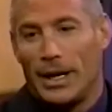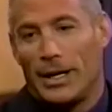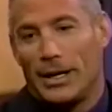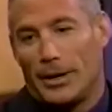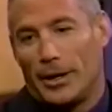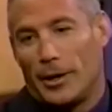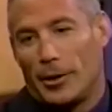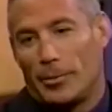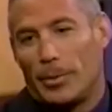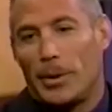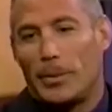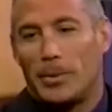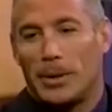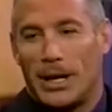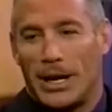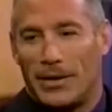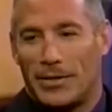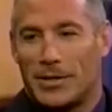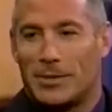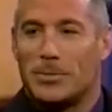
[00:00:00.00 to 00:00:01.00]
And, people
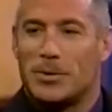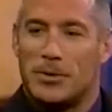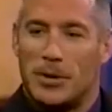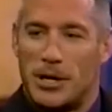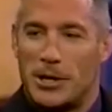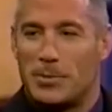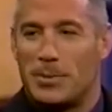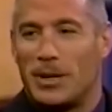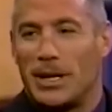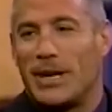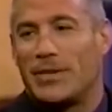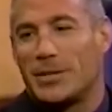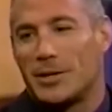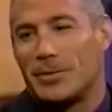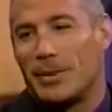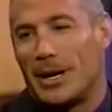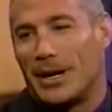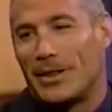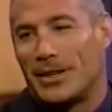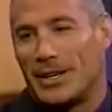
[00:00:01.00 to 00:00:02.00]
have some strange beliefs
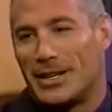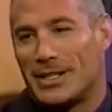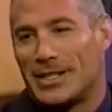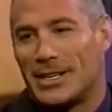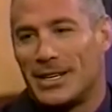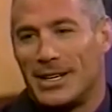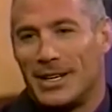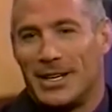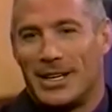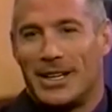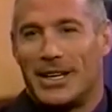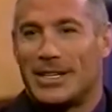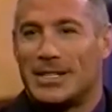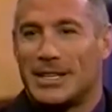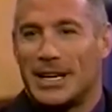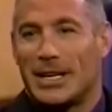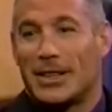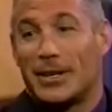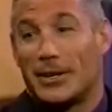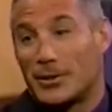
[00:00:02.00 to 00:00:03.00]
about this.
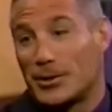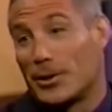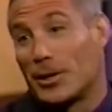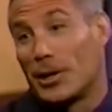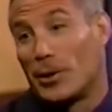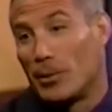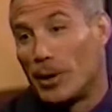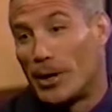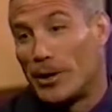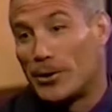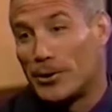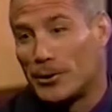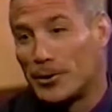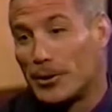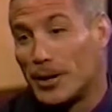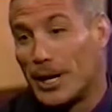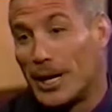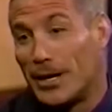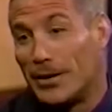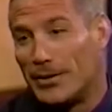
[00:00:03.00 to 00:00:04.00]
Things like there's only one
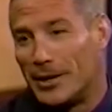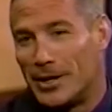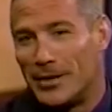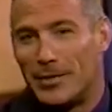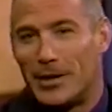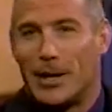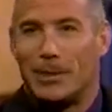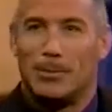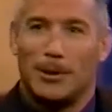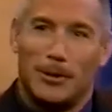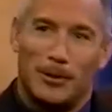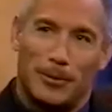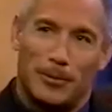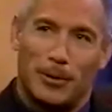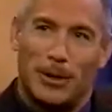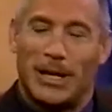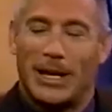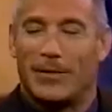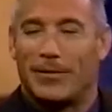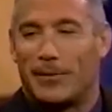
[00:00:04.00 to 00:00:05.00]
true love, and if I blew it
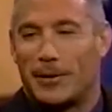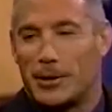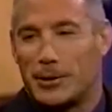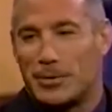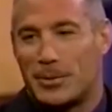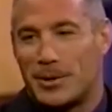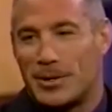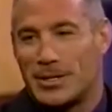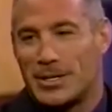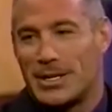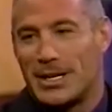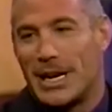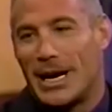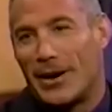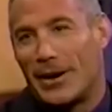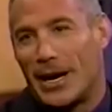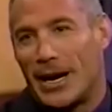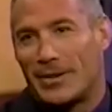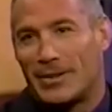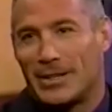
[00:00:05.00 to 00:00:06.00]
with that first person,
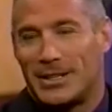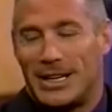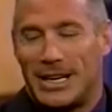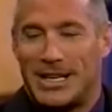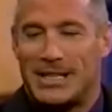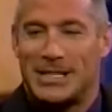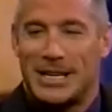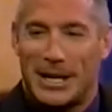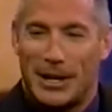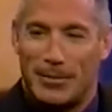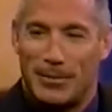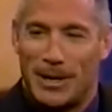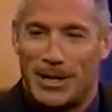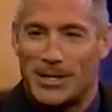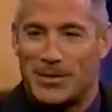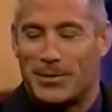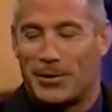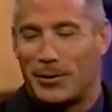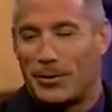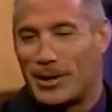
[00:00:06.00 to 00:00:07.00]
now I have to take second
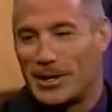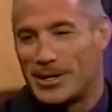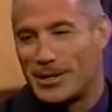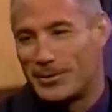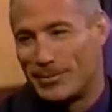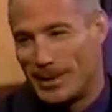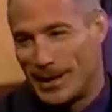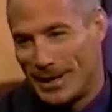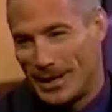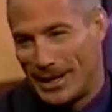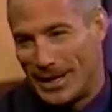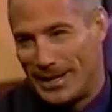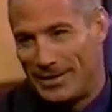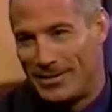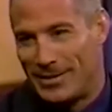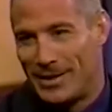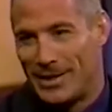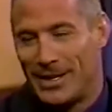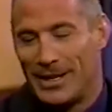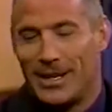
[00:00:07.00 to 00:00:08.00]
best for the rest of my
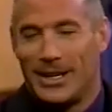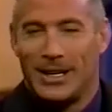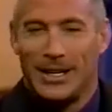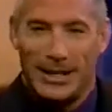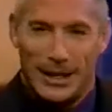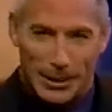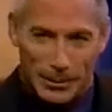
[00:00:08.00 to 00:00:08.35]
life.